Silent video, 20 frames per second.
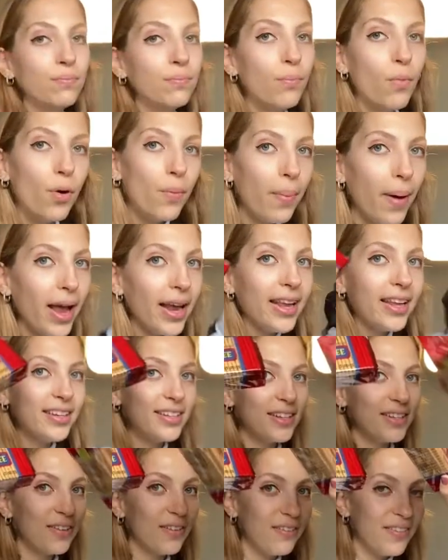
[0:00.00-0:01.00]
more
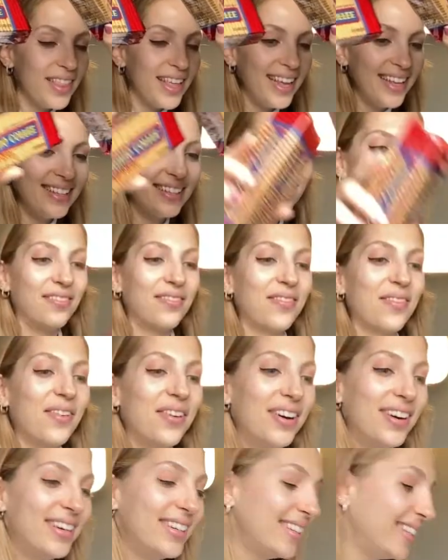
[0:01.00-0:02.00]
packages of this, of
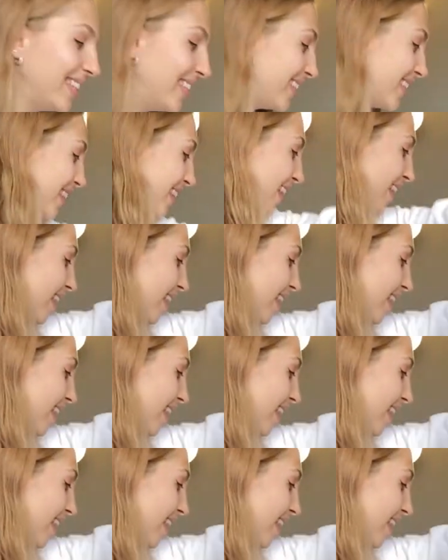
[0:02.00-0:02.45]
course.